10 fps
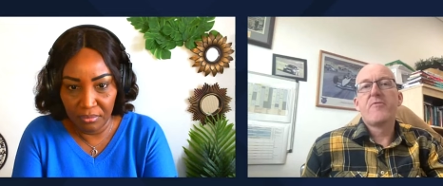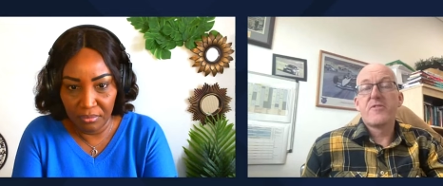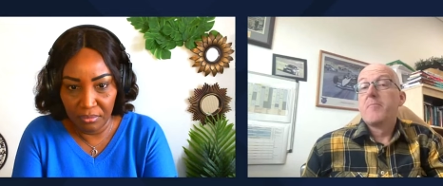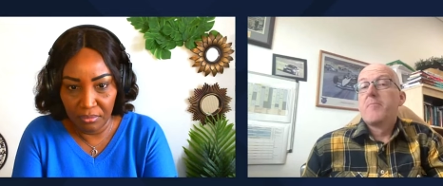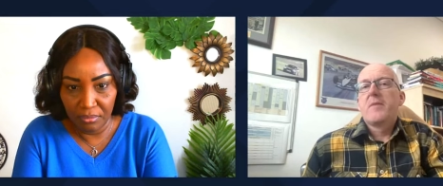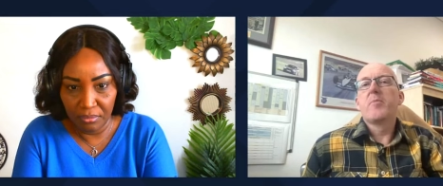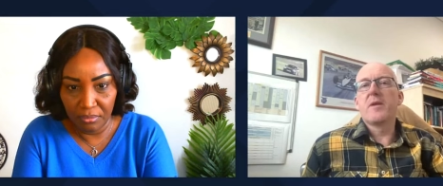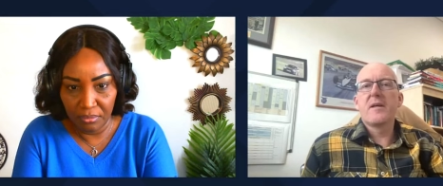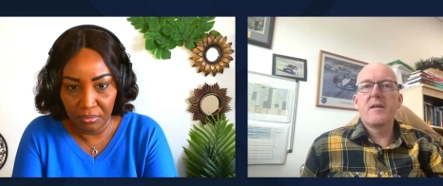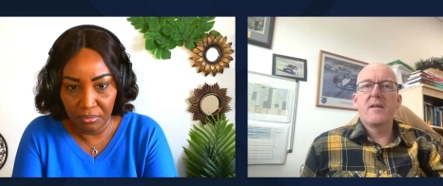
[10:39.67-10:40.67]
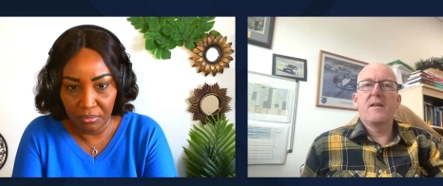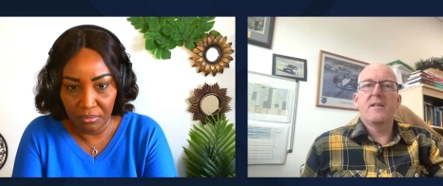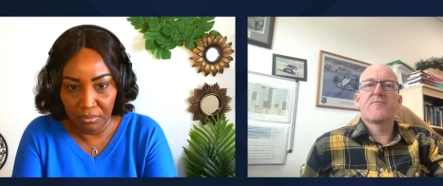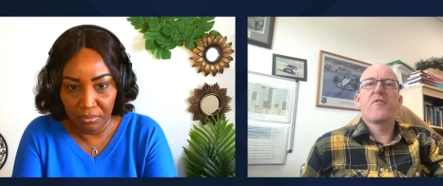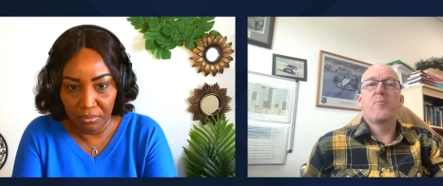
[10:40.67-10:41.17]
Speaker 1: for some people it,
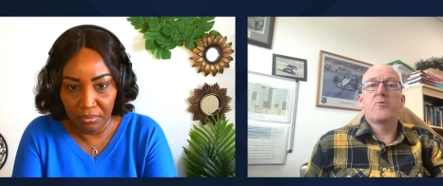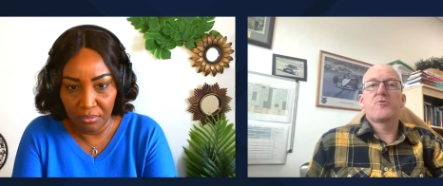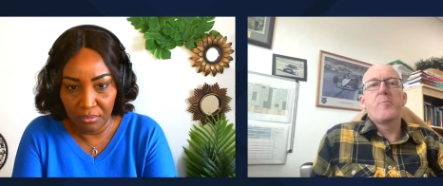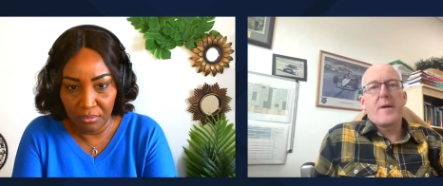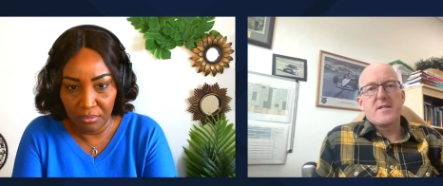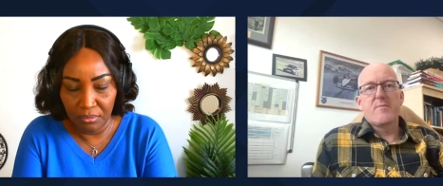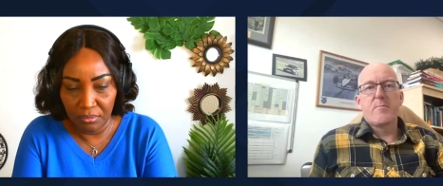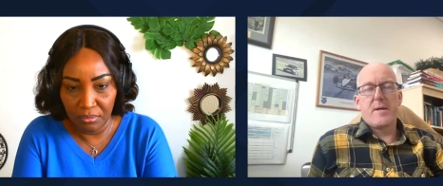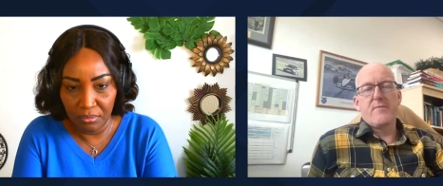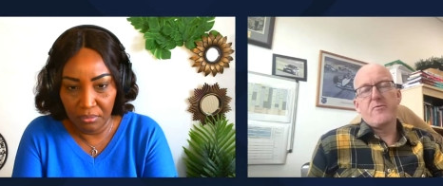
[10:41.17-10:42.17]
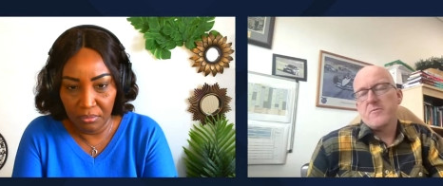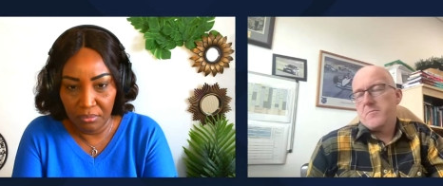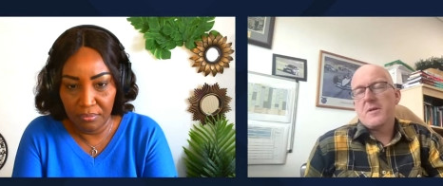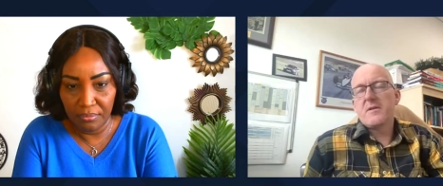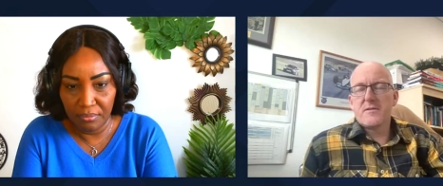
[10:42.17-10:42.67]
it's far more traumatic and painful
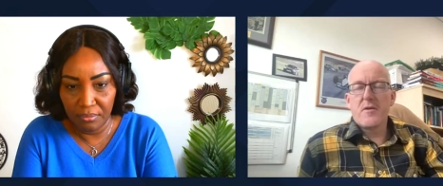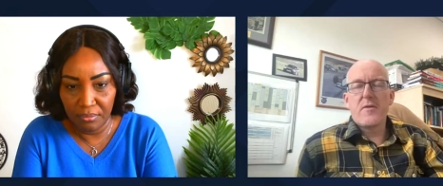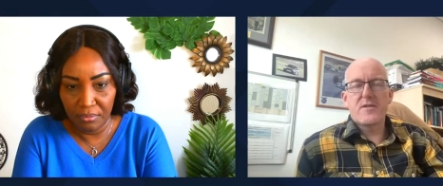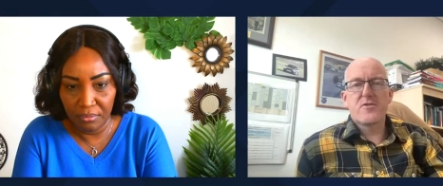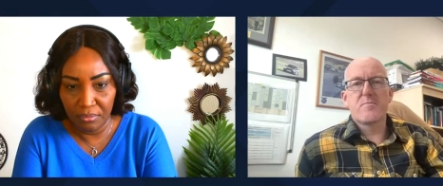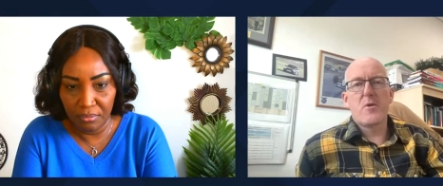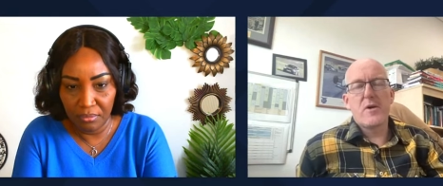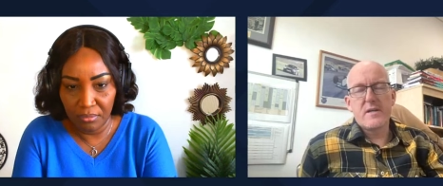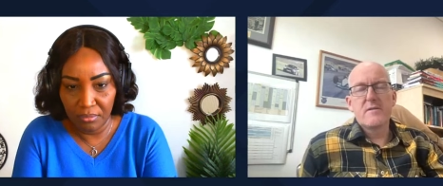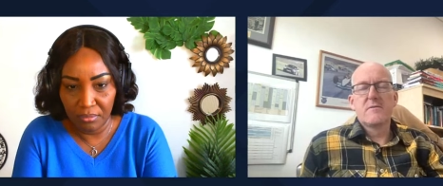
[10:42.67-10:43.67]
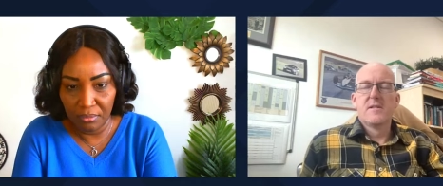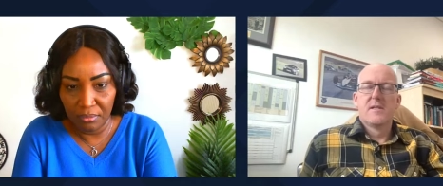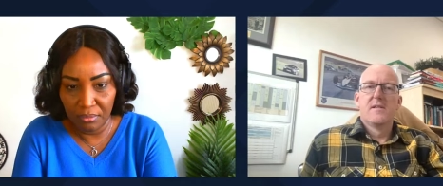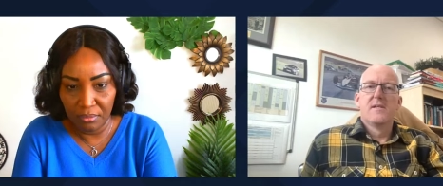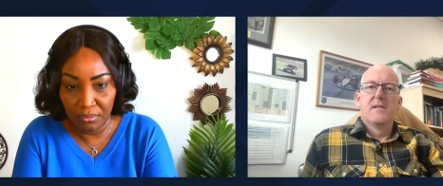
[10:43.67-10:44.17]
but mm-hmm. so that's just my
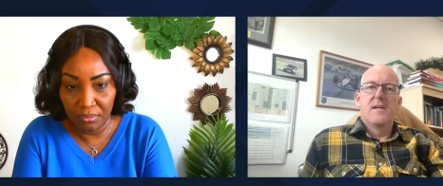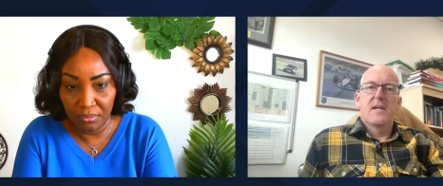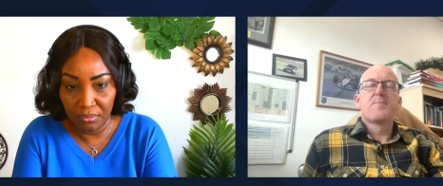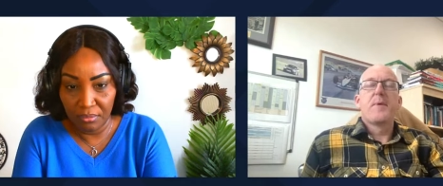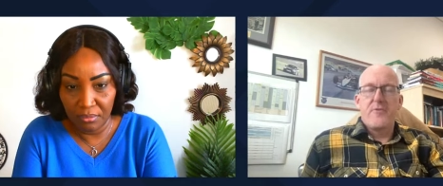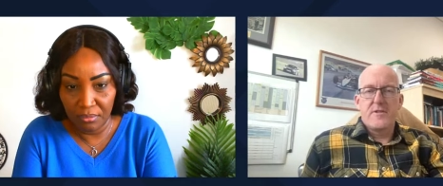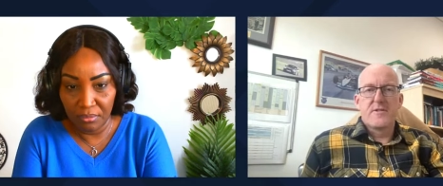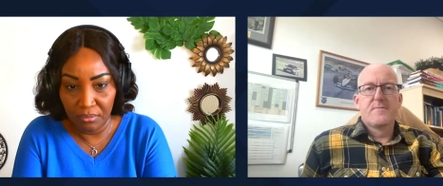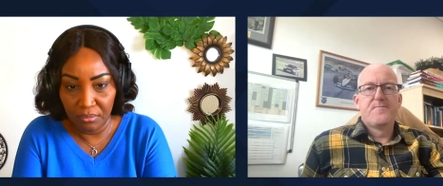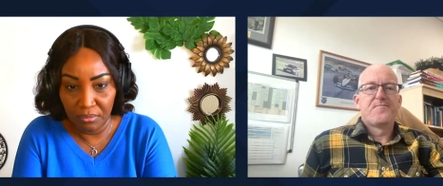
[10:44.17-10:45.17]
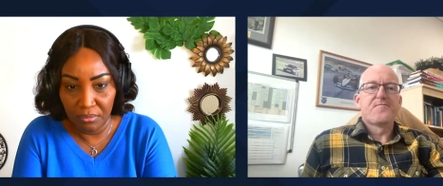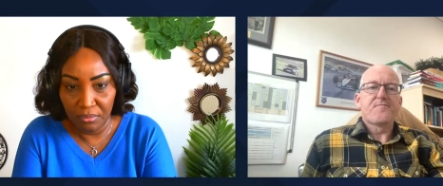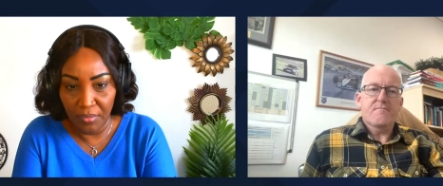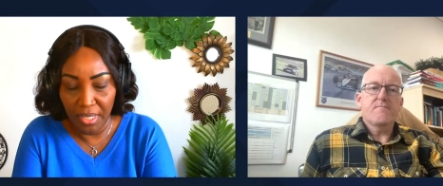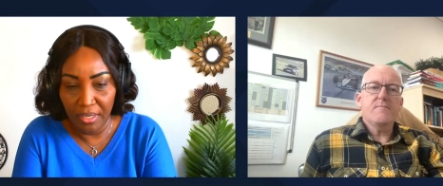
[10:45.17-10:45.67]
experience
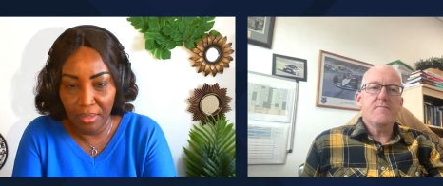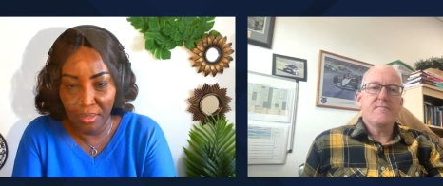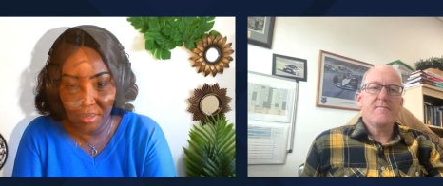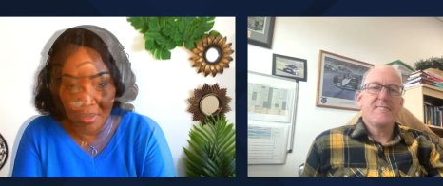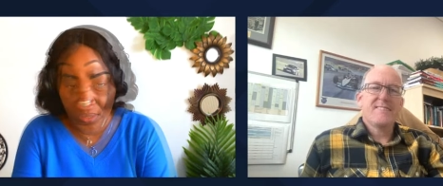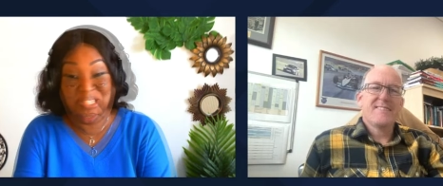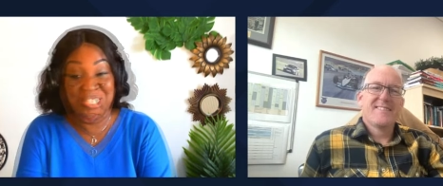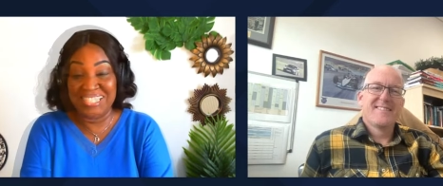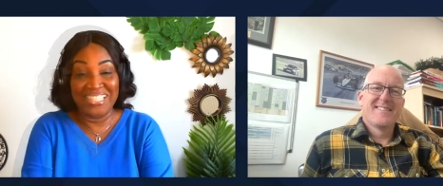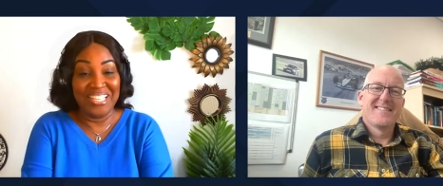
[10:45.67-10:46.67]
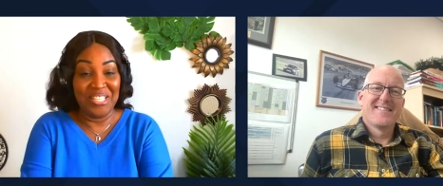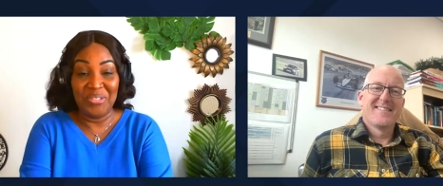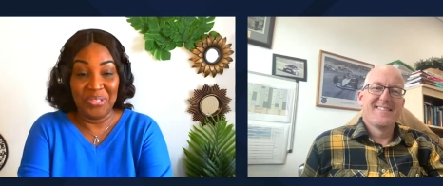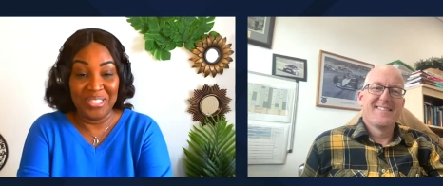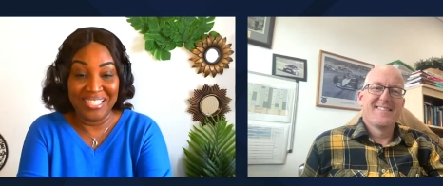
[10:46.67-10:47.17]
Speaker 2: yeah i honestly
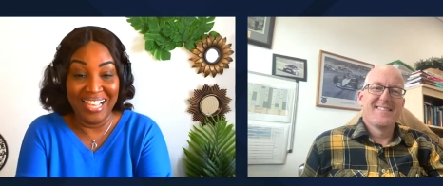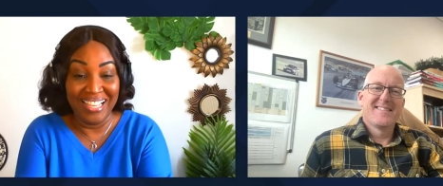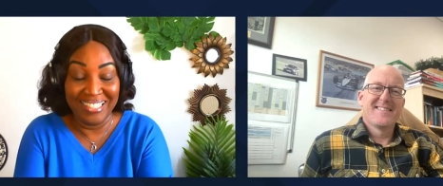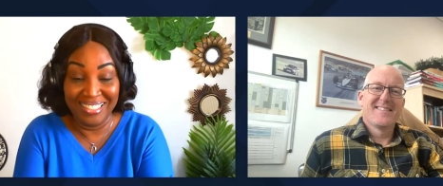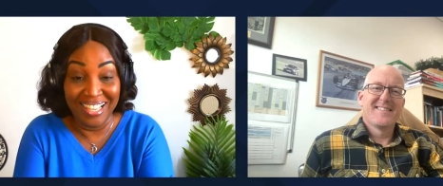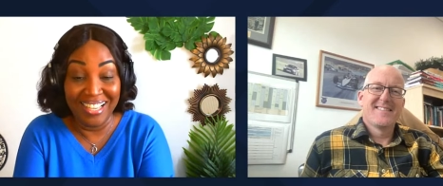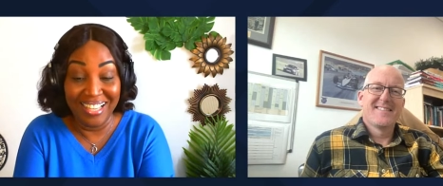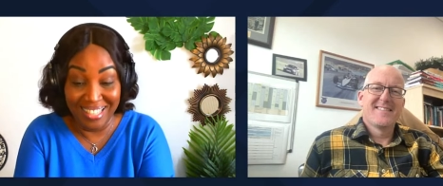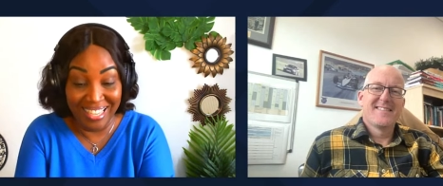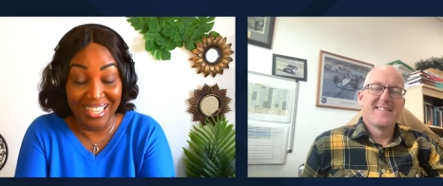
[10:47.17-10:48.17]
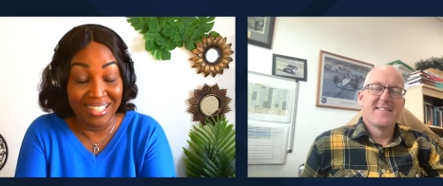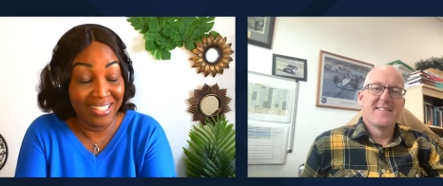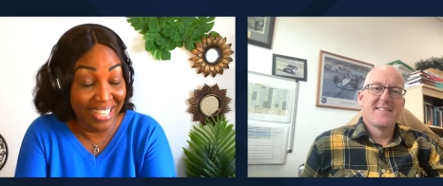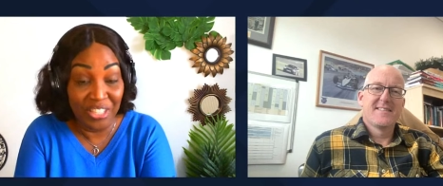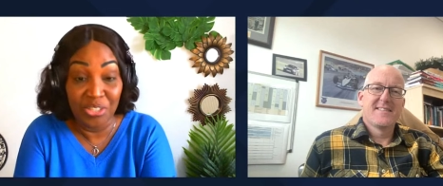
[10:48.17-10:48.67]
ross i again
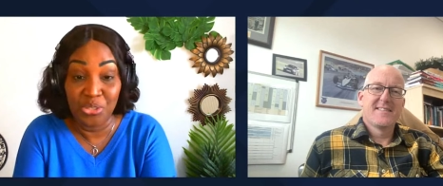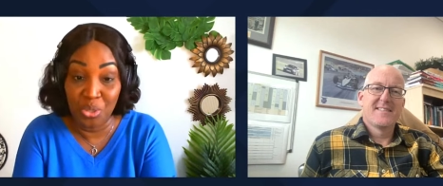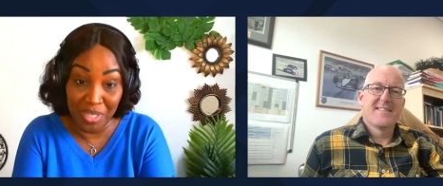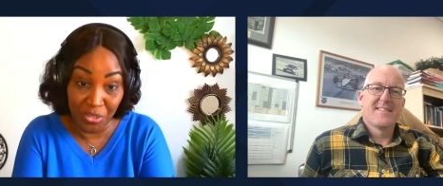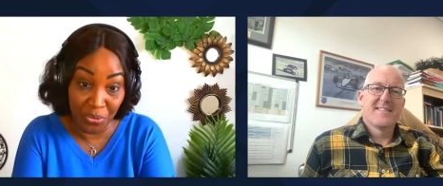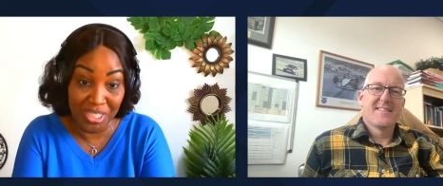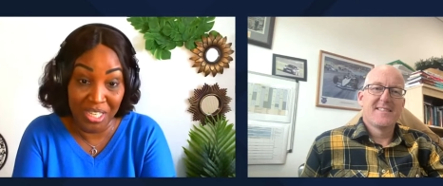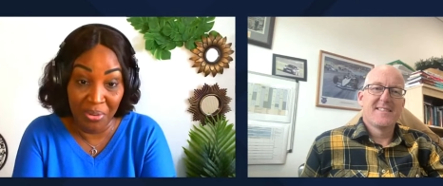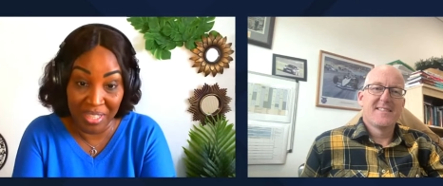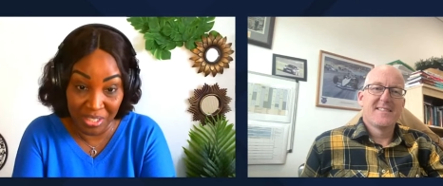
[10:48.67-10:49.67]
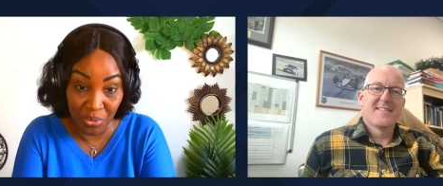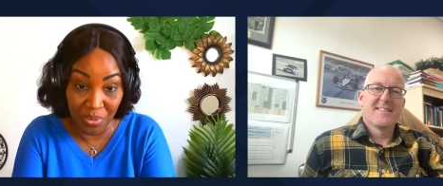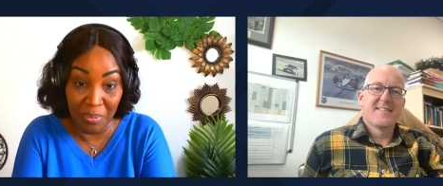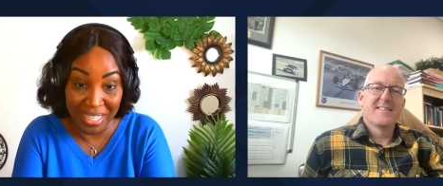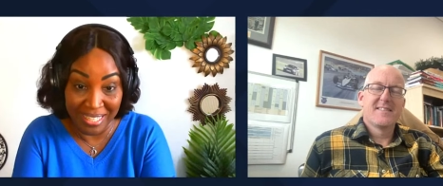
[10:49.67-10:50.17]
thank you so much for sharing this
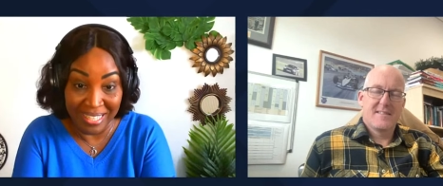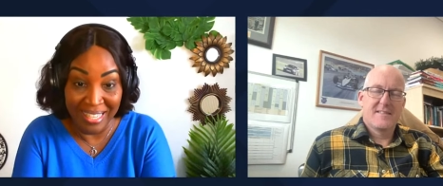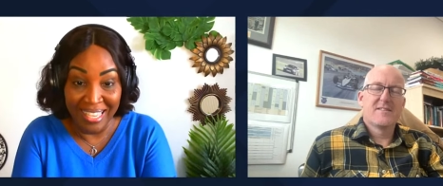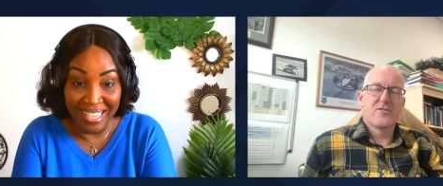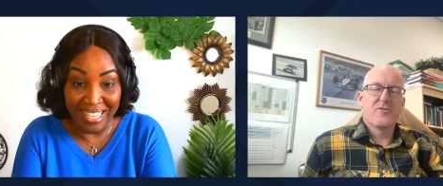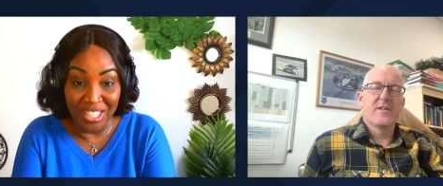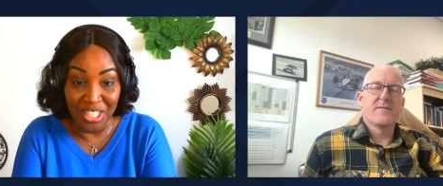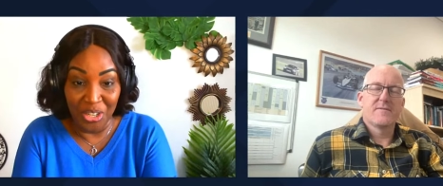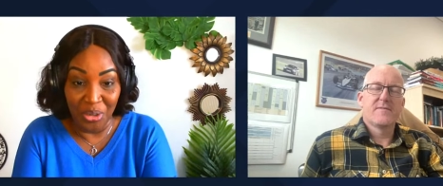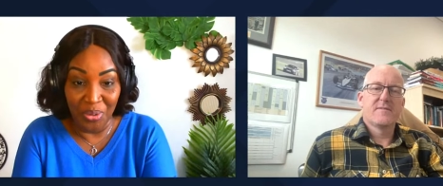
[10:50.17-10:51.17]
with me right. you know